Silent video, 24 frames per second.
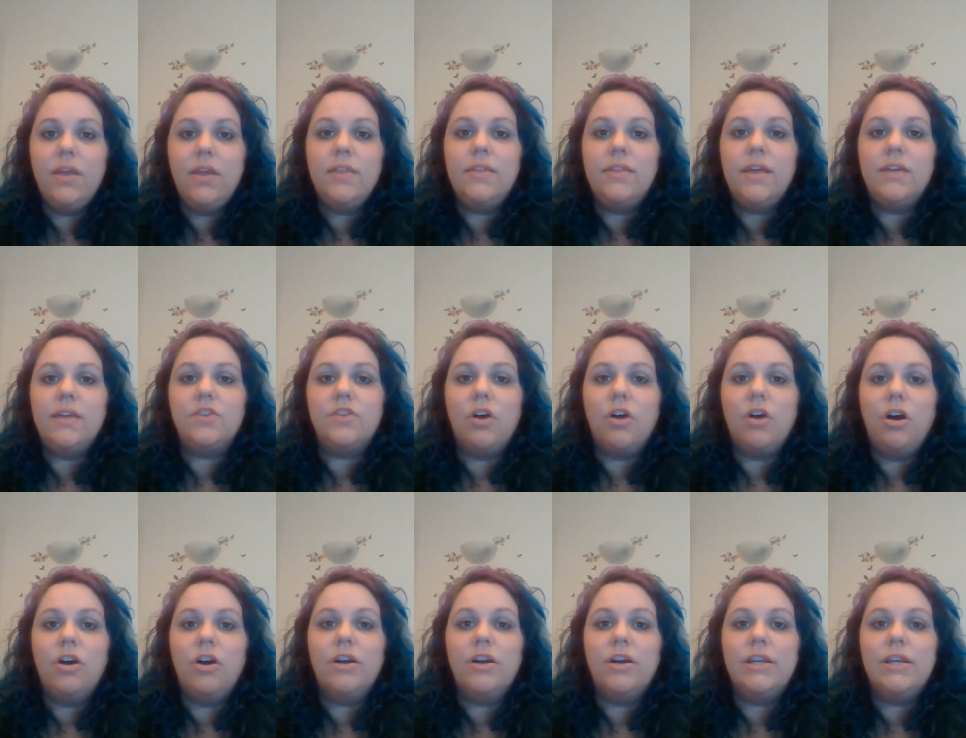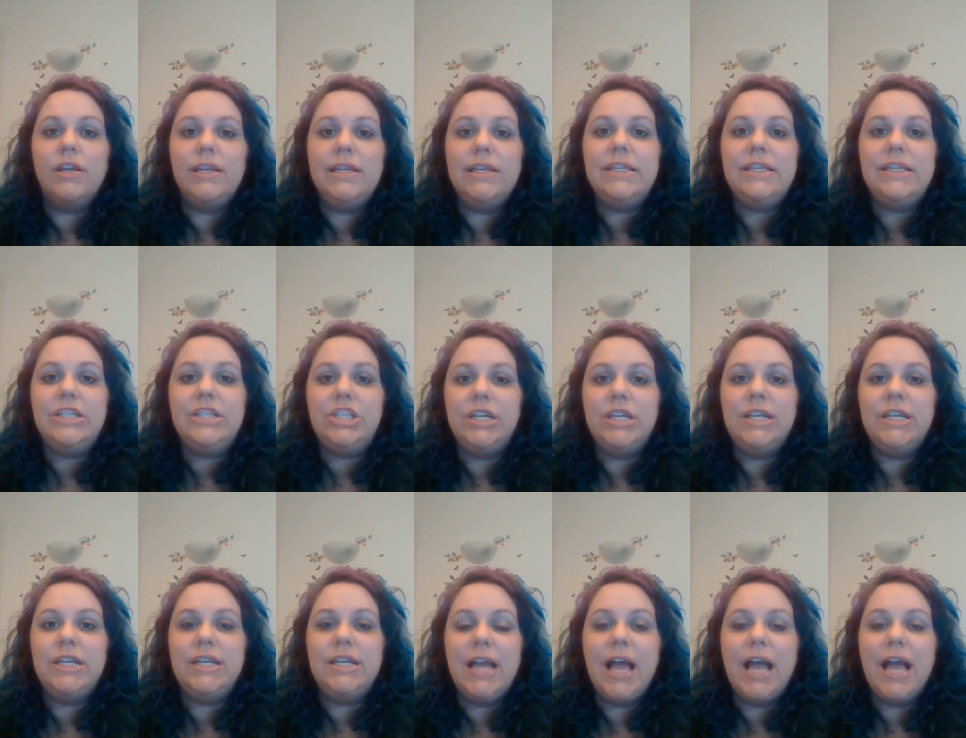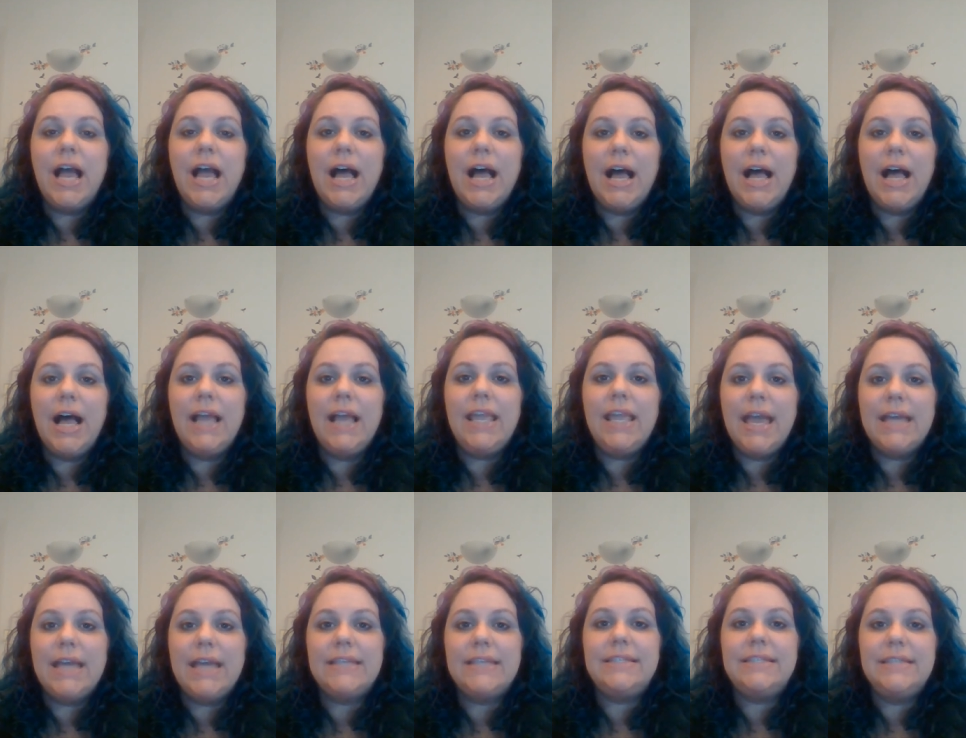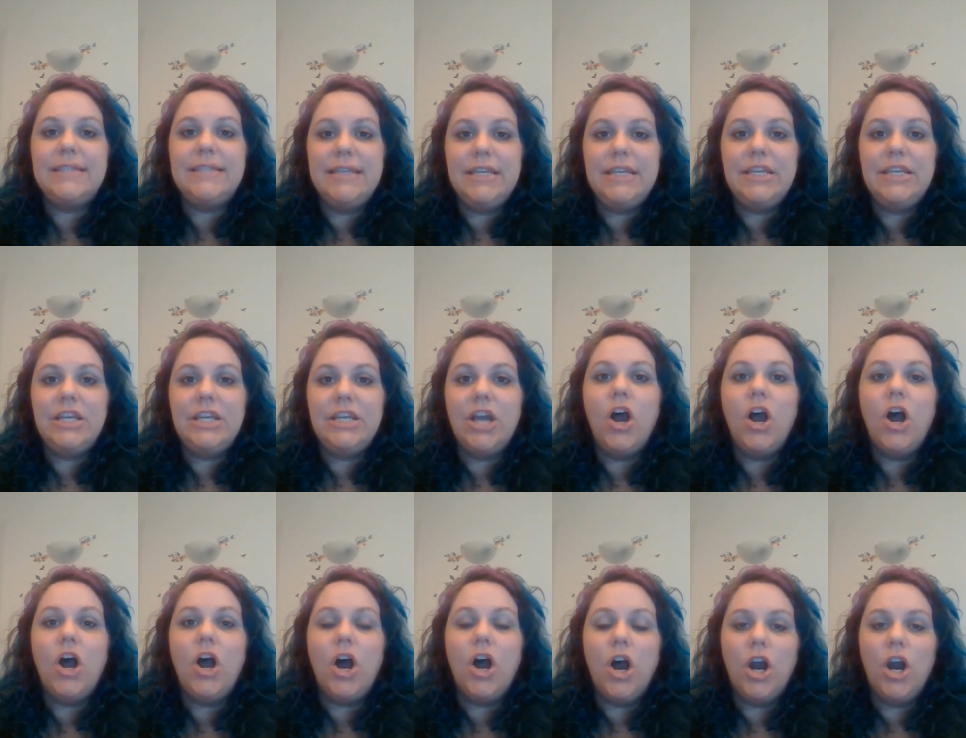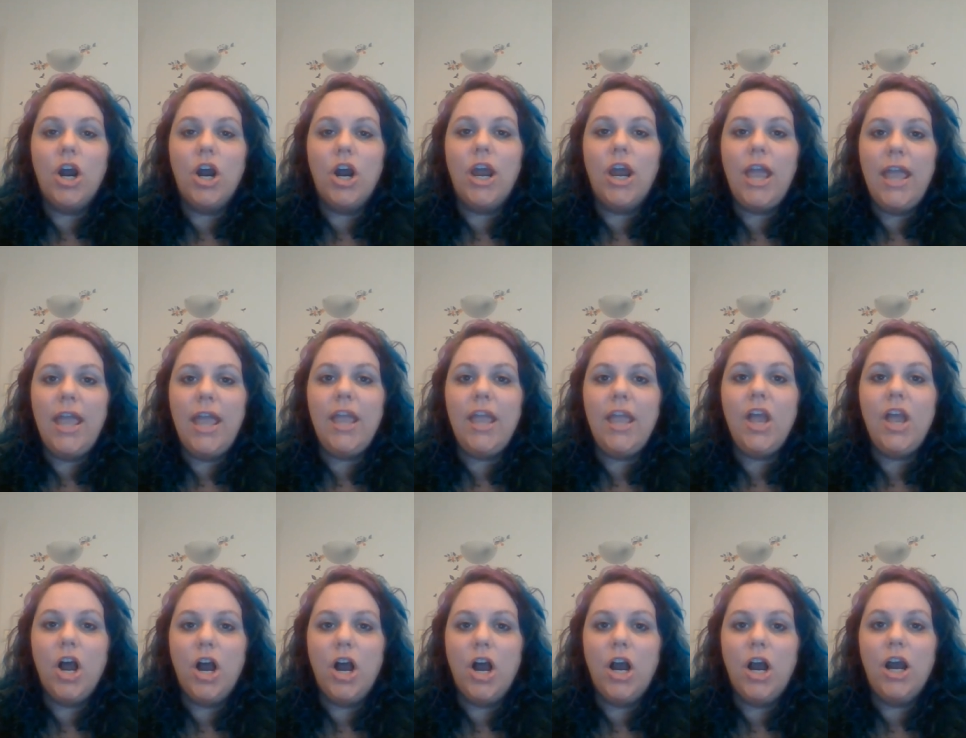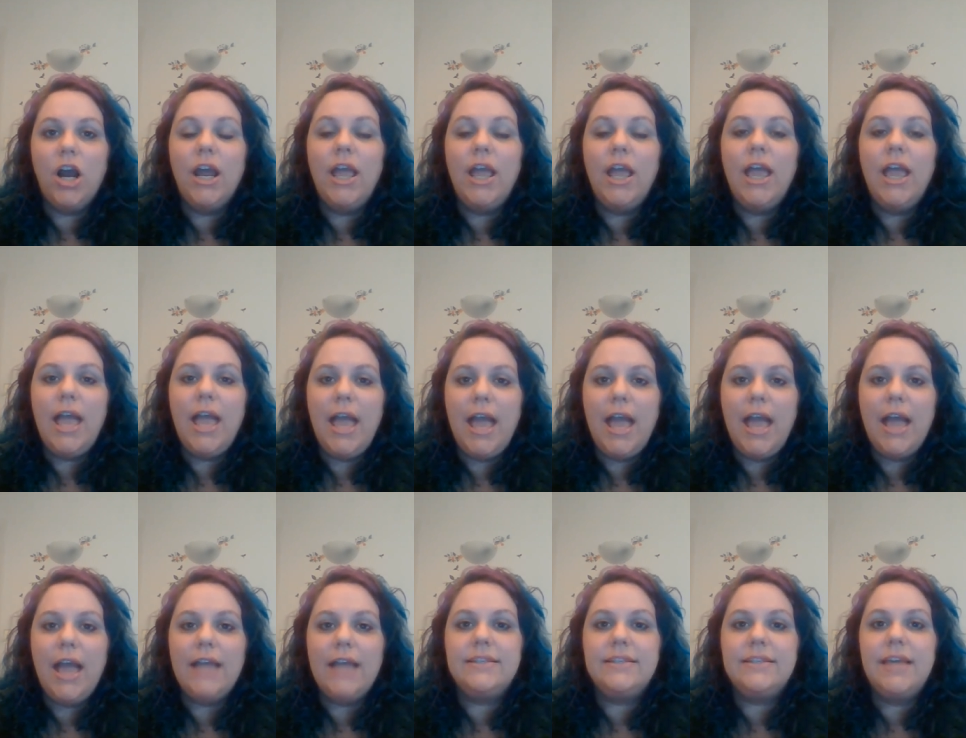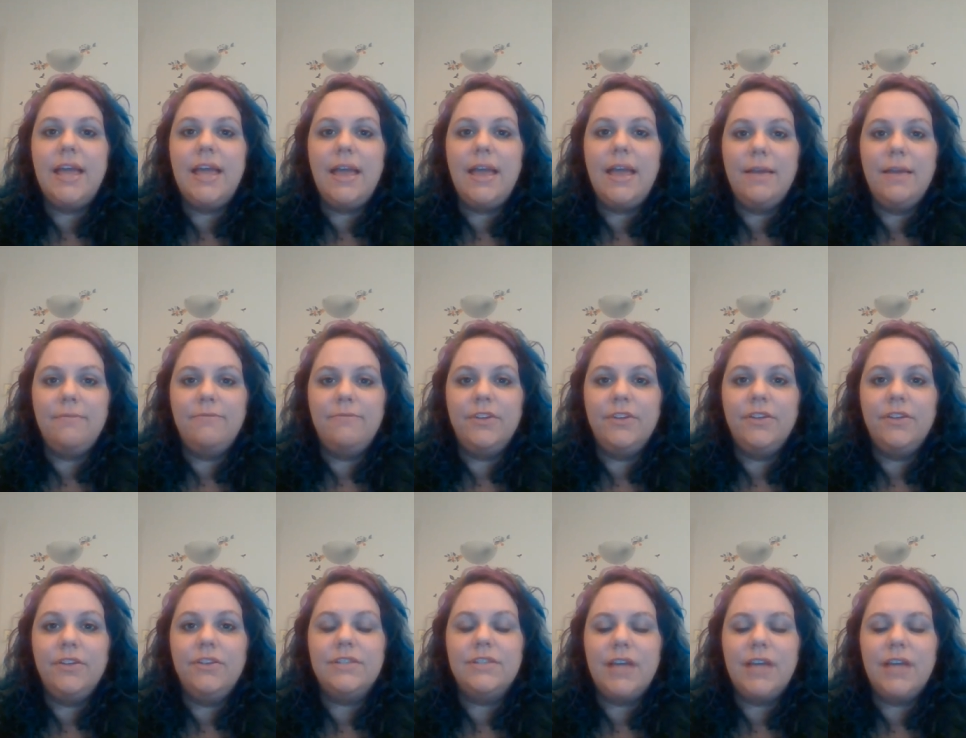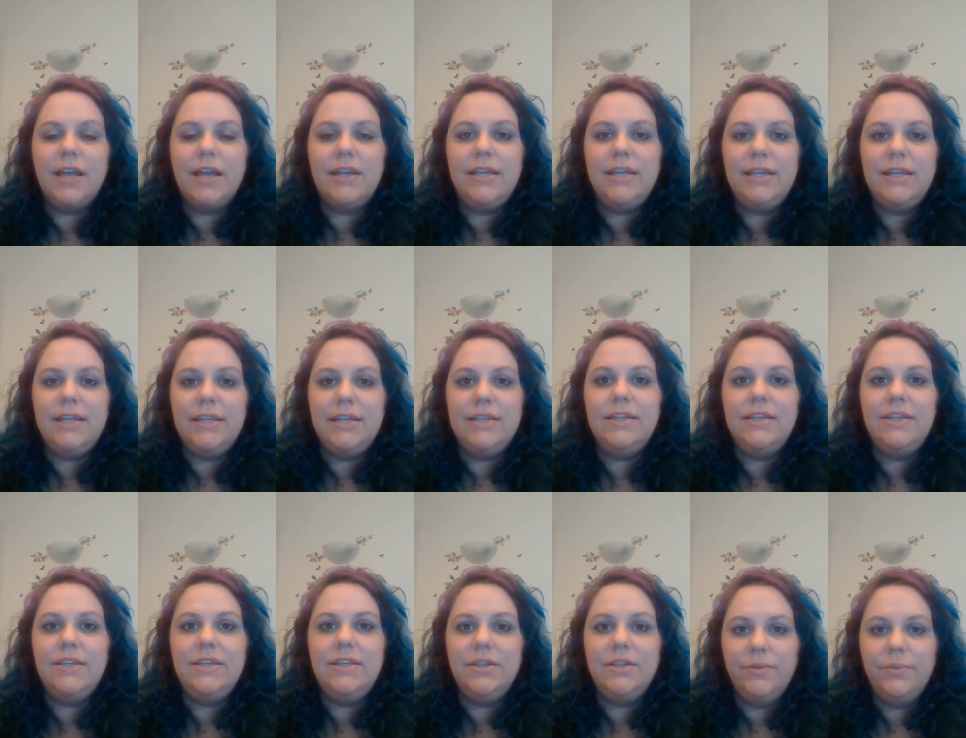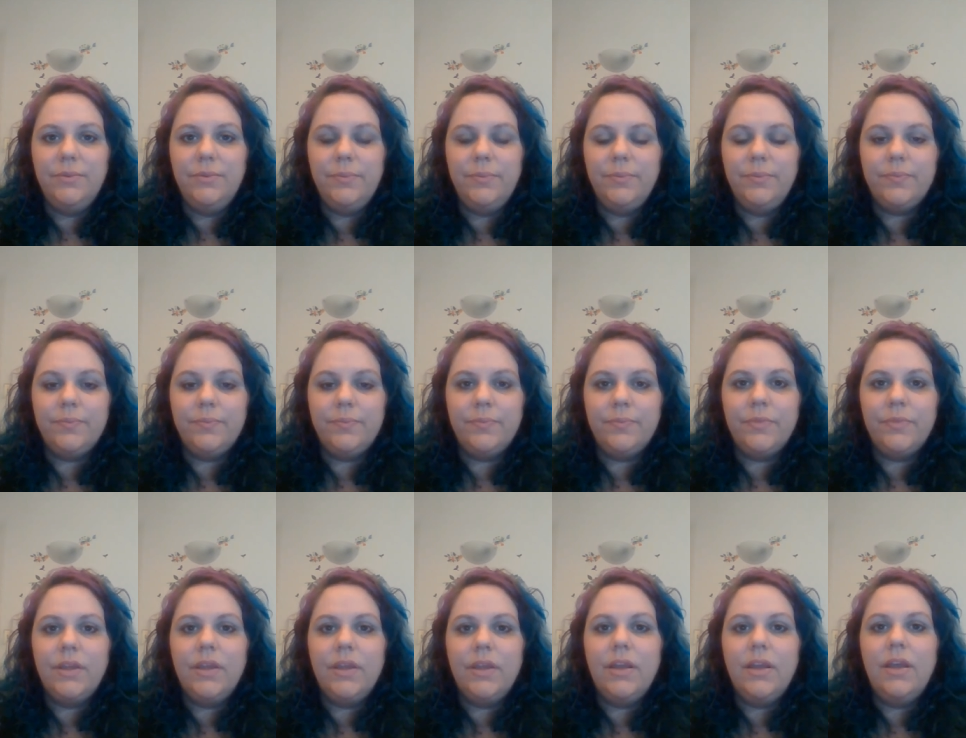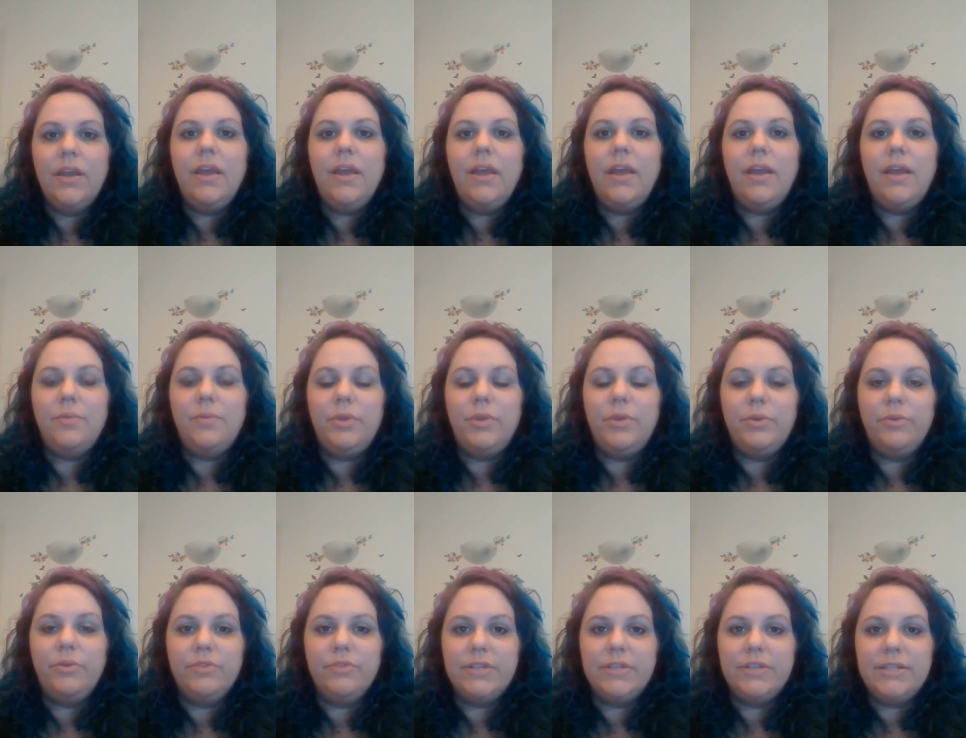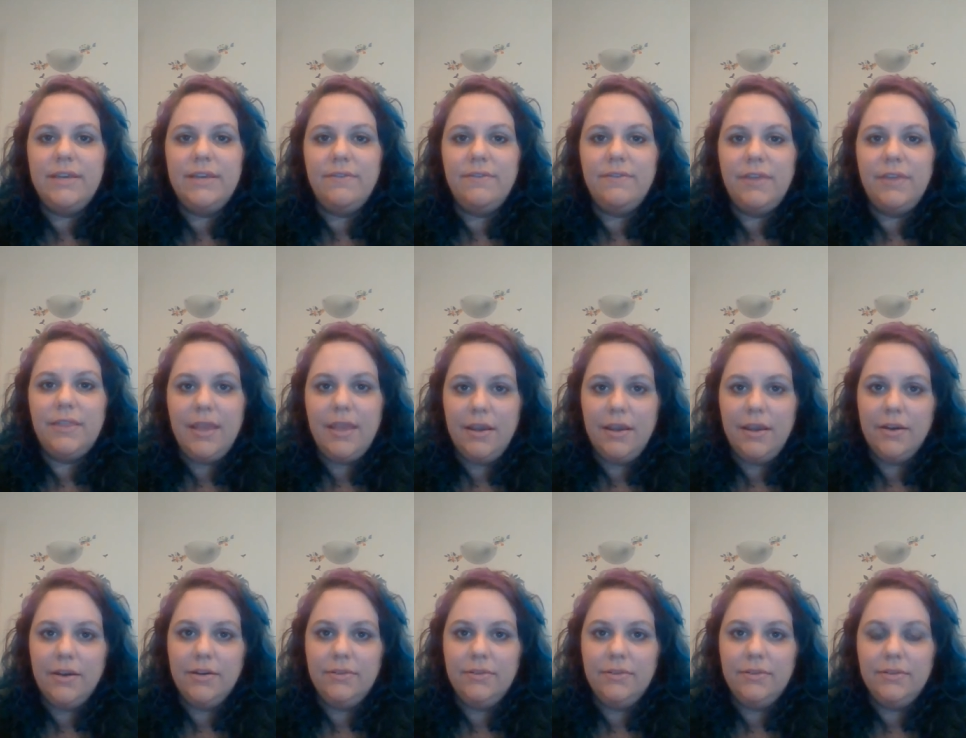That's R E G I S T R A R at mville.edu and we will receive it there.